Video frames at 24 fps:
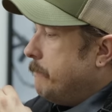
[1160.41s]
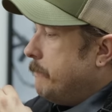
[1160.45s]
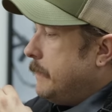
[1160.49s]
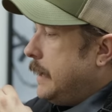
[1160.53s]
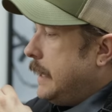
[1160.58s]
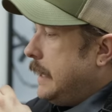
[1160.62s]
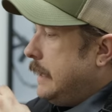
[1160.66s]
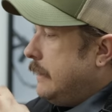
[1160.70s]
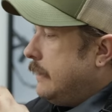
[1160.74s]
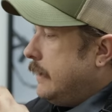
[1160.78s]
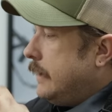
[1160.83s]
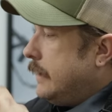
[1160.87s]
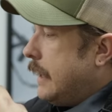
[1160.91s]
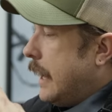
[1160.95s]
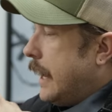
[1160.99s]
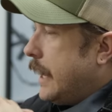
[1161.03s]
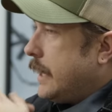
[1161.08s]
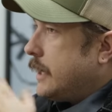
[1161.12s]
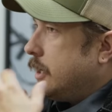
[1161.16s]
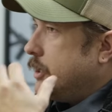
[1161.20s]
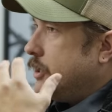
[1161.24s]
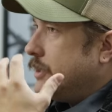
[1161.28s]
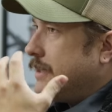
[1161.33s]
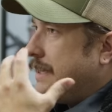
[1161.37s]
anything that
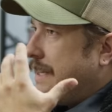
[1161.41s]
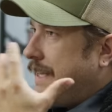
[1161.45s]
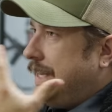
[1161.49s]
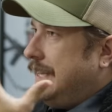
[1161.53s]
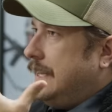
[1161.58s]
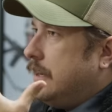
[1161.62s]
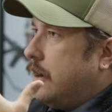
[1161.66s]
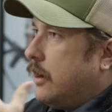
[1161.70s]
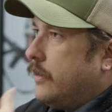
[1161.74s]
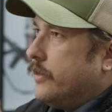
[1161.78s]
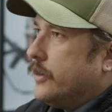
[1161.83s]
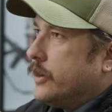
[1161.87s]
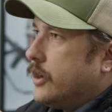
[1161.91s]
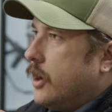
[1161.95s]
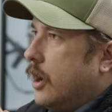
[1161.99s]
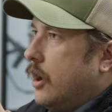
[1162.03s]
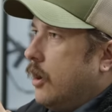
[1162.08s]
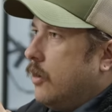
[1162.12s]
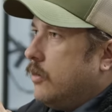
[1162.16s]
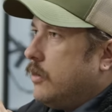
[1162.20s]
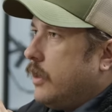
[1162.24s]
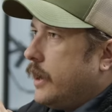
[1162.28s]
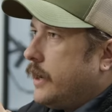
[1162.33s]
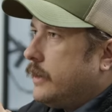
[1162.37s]
I can just eat on the
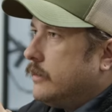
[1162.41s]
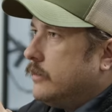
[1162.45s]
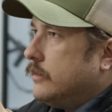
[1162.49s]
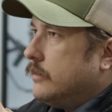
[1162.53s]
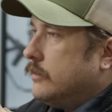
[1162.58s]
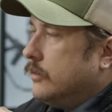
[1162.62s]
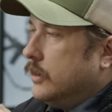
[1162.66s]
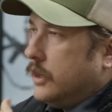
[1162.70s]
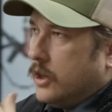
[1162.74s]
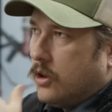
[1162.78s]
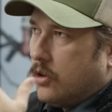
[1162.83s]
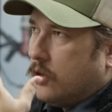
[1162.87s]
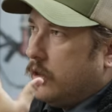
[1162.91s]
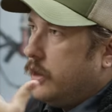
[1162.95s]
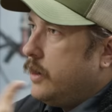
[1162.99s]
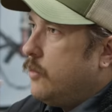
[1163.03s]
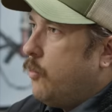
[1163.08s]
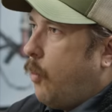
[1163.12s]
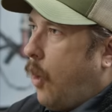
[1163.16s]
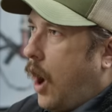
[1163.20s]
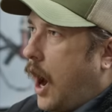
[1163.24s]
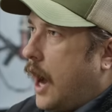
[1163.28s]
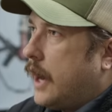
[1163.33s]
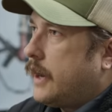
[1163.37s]
go, like literally
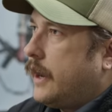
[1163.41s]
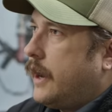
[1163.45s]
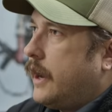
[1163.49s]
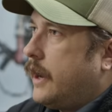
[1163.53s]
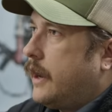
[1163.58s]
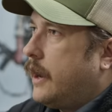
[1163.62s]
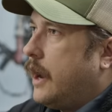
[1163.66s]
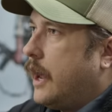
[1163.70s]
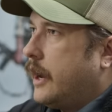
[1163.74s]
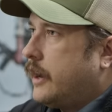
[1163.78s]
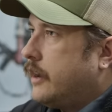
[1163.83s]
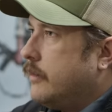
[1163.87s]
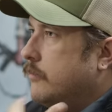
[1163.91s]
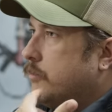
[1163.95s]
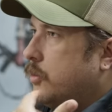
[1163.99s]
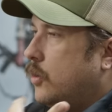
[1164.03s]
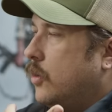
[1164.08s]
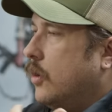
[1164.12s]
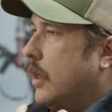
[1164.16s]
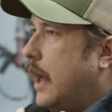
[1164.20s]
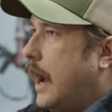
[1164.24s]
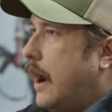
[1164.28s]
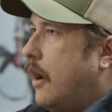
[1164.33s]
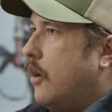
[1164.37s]
walking and I can
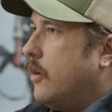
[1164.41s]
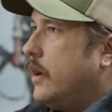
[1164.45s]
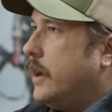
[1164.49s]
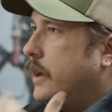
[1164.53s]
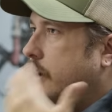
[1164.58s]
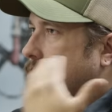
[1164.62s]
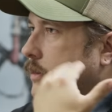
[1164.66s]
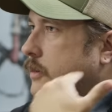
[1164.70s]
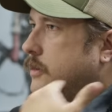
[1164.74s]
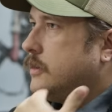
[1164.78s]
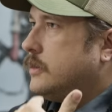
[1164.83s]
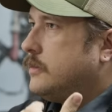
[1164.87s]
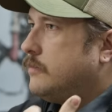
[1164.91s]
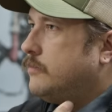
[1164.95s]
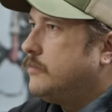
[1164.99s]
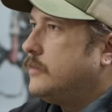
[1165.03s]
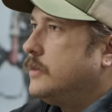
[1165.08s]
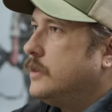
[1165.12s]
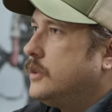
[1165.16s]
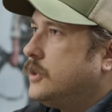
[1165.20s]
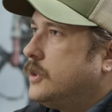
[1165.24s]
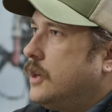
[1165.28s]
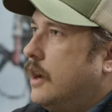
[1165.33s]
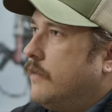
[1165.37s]
pull out and
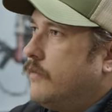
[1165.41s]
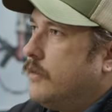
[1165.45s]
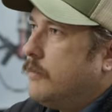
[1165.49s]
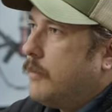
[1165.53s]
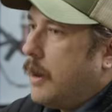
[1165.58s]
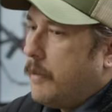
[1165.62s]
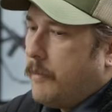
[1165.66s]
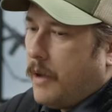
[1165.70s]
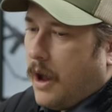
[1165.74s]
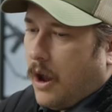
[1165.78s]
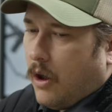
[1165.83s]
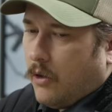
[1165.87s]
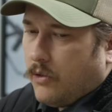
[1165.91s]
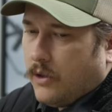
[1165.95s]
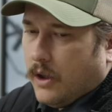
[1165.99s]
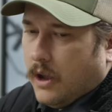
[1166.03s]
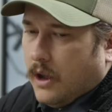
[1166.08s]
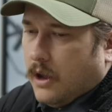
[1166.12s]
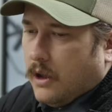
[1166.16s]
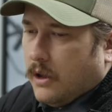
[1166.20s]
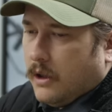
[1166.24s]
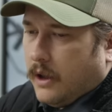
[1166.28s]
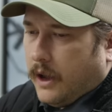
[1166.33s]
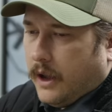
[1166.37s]
stuff in my
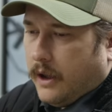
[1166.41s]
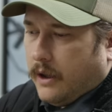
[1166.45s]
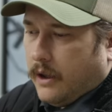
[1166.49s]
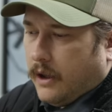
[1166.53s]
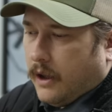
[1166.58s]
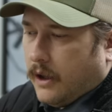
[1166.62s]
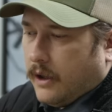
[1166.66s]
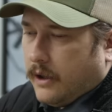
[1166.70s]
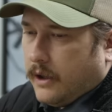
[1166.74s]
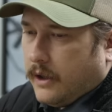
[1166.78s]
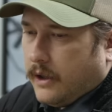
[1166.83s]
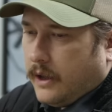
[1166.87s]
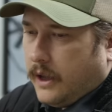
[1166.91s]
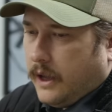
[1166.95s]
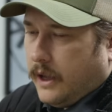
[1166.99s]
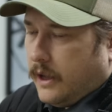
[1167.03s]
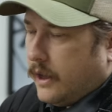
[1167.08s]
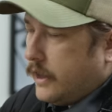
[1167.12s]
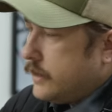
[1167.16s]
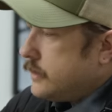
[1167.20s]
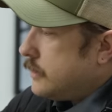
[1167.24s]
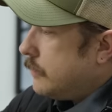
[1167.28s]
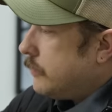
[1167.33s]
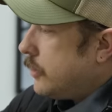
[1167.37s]
mouth and
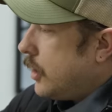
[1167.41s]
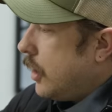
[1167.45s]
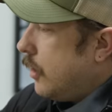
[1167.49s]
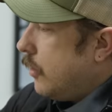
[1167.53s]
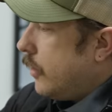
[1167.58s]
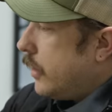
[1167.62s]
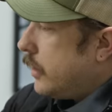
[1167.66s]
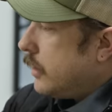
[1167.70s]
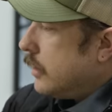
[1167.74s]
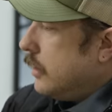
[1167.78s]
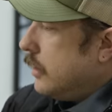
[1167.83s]
eat as I'm going.